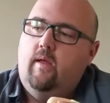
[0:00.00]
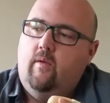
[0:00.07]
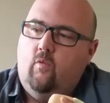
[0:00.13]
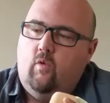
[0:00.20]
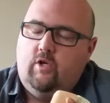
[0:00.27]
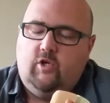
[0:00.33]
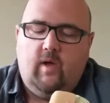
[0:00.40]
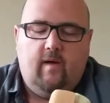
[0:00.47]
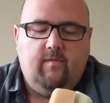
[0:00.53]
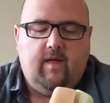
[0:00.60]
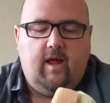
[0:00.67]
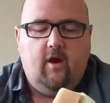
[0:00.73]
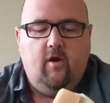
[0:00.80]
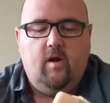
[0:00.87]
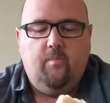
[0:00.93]
Once you have the
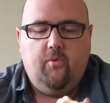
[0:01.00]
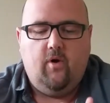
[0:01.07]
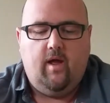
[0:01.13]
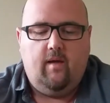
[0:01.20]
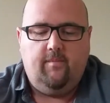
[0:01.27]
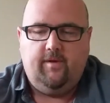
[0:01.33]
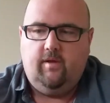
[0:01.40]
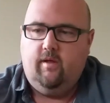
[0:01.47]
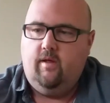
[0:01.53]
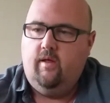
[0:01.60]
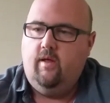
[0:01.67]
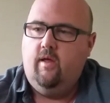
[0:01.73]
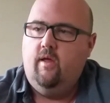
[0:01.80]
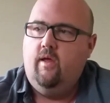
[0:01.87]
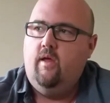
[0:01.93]
area prepped,
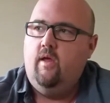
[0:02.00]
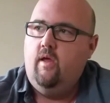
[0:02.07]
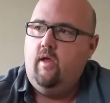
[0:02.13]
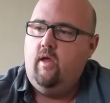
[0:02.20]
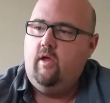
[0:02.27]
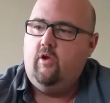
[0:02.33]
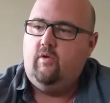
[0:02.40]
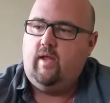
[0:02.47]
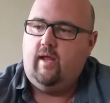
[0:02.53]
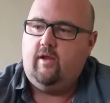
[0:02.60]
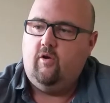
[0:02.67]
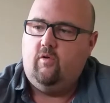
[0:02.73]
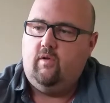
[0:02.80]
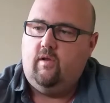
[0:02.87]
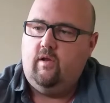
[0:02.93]
you take
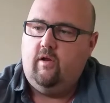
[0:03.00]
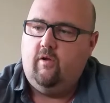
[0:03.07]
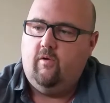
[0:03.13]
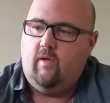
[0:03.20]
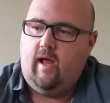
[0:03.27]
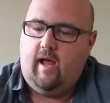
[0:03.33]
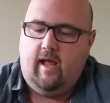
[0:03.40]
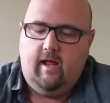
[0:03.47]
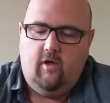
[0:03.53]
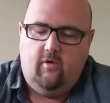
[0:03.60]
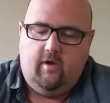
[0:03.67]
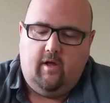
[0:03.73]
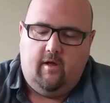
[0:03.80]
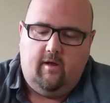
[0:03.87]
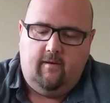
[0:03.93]
your IO
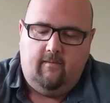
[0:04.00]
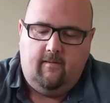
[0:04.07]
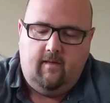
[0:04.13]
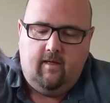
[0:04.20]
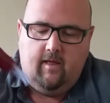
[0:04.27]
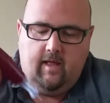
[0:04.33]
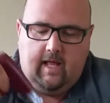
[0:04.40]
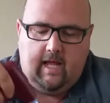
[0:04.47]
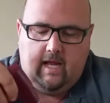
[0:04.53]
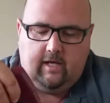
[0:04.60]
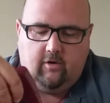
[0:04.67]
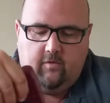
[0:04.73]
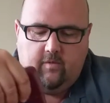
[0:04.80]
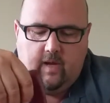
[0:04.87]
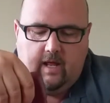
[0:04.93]
gun and
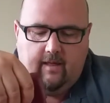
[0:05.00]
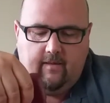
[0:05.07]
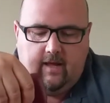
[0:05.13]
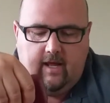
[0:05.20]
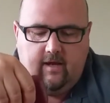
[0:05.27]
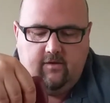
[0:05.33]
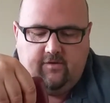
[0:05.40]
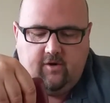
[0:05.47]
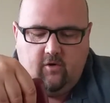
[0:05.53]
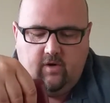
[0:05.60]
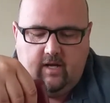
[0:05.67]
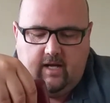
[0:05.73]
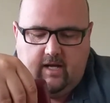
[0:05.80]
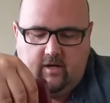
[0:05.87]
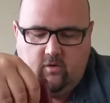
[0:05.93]
you insert the
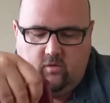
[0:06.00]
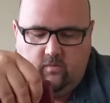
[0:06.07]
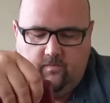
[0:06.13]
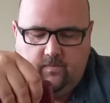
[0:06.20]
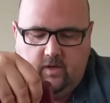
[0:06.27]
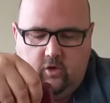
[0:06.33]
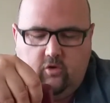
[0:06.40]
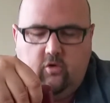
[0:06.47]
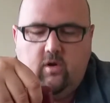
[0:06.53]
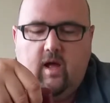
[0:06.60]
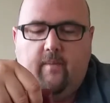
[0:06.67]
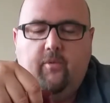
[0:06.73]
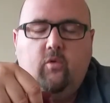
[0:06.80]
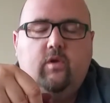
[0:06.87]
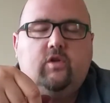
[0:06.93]
needle. You do
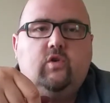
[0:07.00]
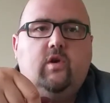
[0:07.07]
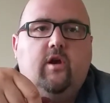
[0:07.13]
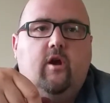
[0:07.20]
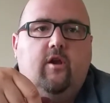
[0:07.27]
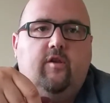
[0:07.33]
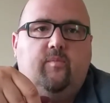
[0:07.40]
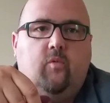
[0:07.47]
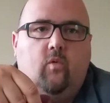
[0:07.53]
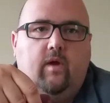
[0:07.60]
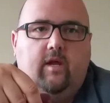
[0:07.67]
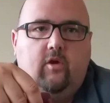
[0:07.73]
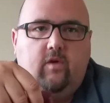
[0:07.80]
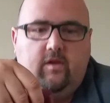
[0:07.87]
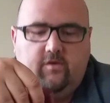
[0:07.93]
not pull the trigger at this point.
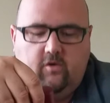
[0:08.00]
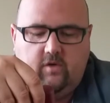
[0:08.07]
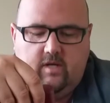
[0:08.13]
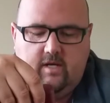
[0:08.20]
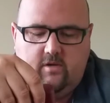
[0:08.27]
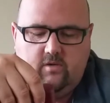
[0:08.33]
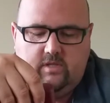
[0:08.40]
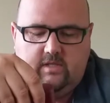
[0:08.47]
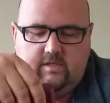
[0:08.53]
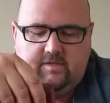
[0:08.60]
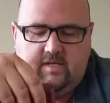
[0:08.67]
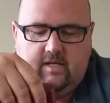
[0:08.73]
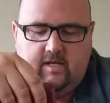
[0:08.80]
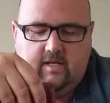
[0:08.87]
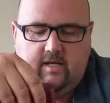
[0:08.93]
You insert the needle into the
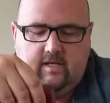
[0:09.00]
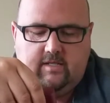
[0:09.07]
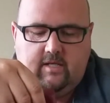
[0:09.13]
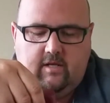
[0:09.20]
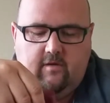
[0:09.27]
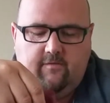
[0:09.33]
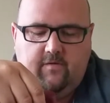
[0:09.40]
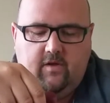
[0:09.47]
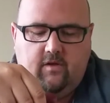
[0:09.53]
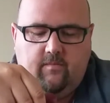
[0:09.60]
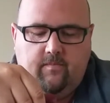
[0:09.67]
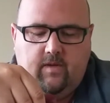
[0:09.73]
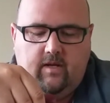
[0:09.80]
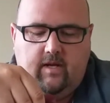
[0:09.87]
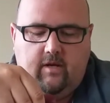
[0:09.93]
skin until you feel
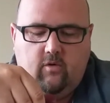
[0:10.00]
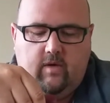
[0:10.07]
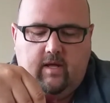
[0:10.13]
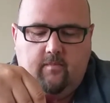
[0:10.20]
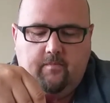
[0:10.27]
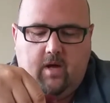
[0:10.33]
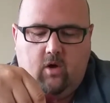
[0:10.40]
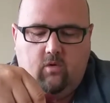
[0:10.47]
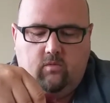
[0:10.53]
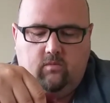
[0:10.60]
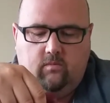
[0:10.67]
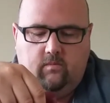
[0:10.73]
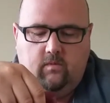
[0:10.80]
the needle hit bone.